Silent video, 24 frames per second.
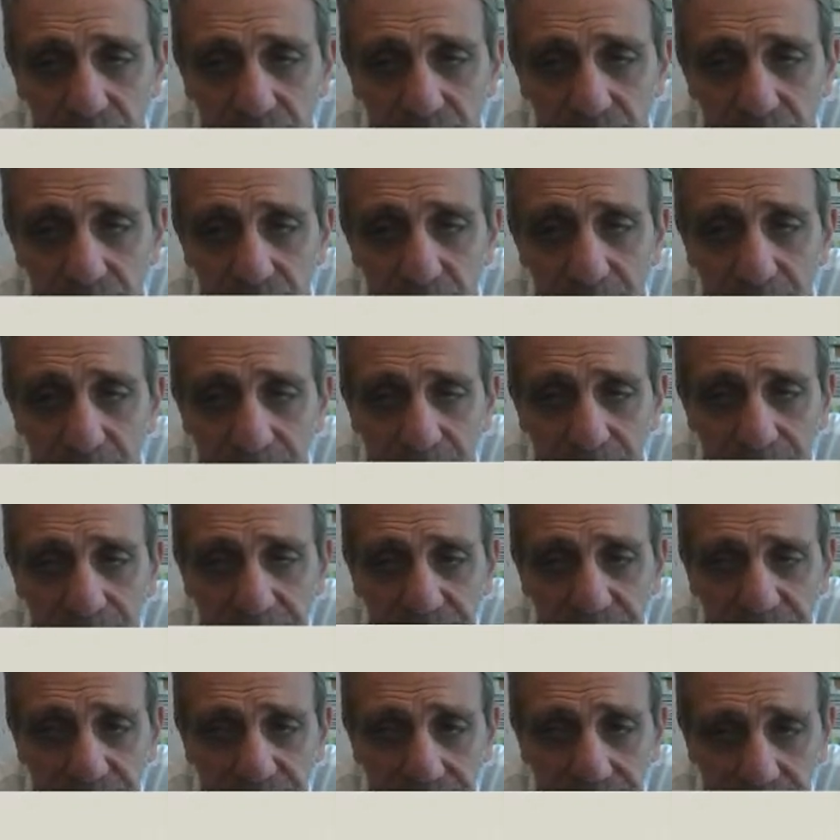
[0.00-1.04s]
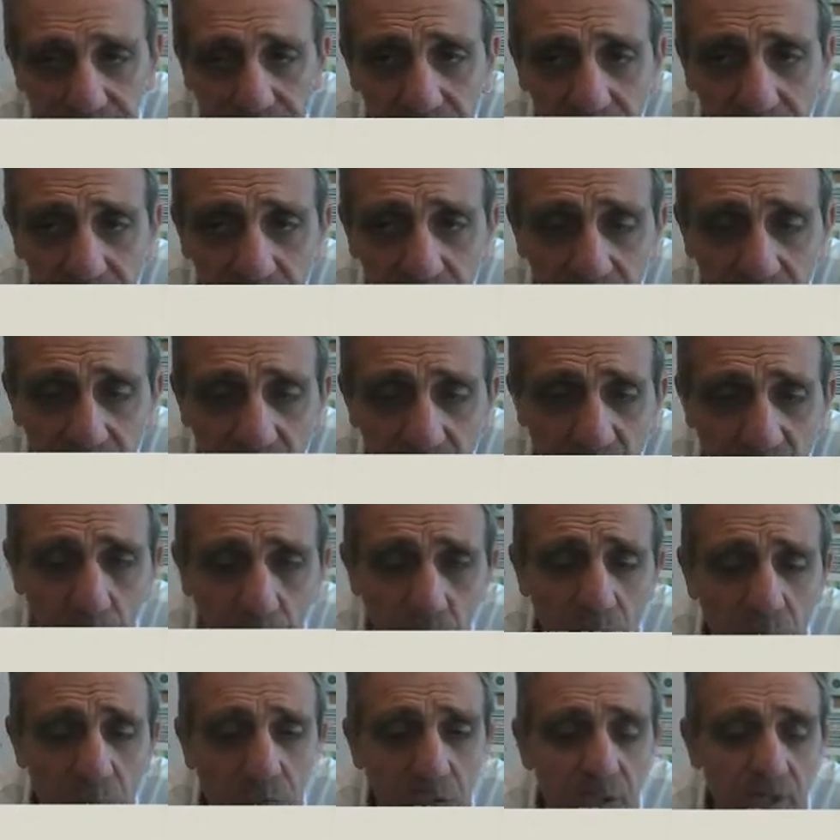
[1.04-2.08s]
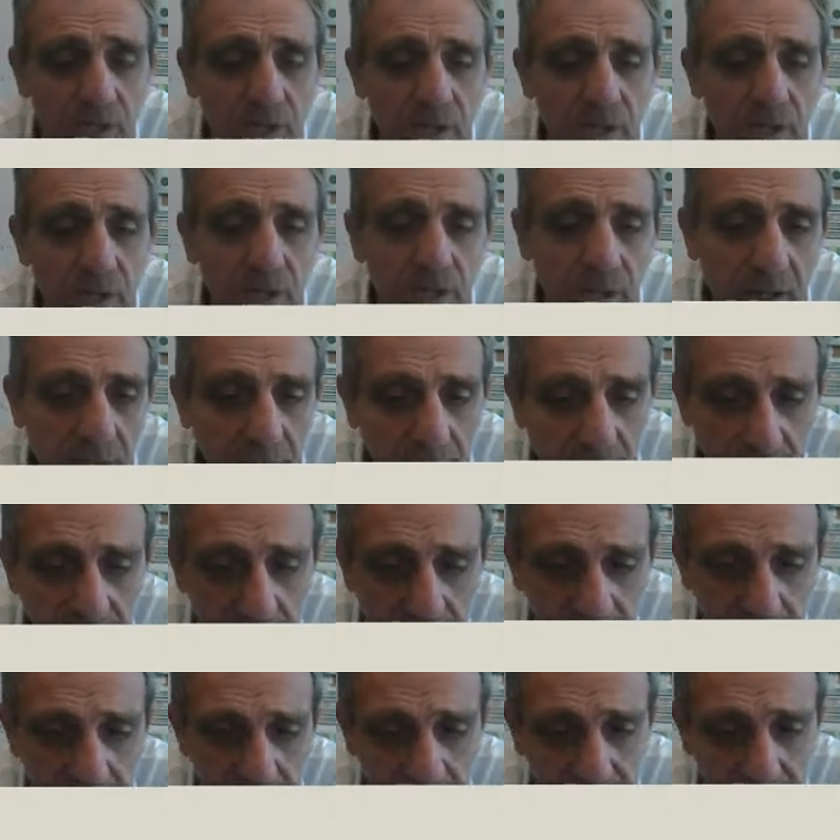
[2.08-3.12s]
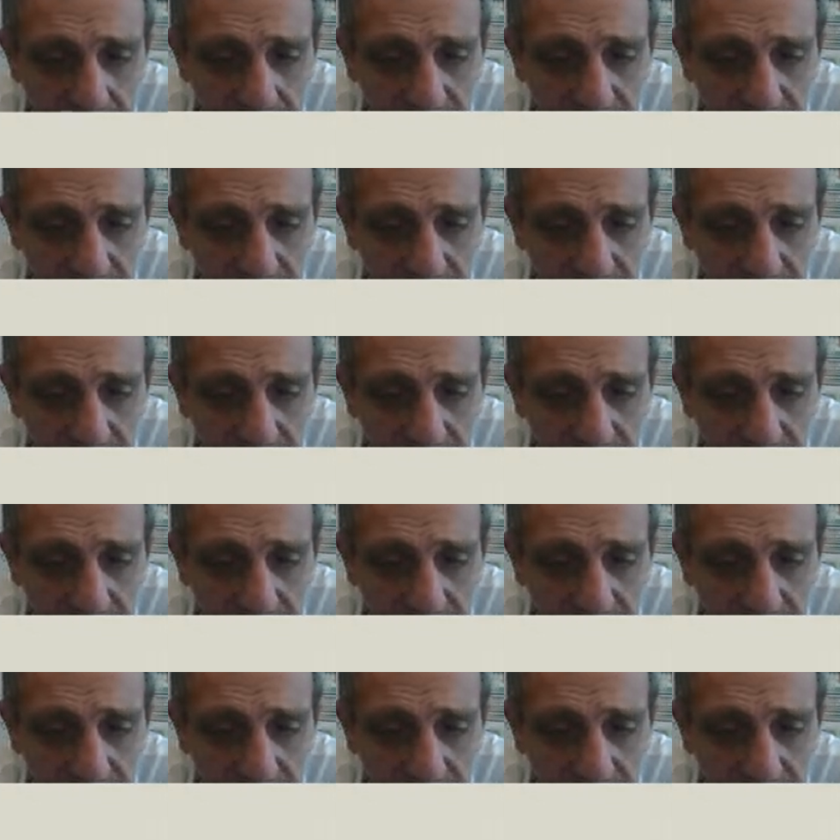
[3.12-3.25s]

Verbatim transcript: Okay? So uh,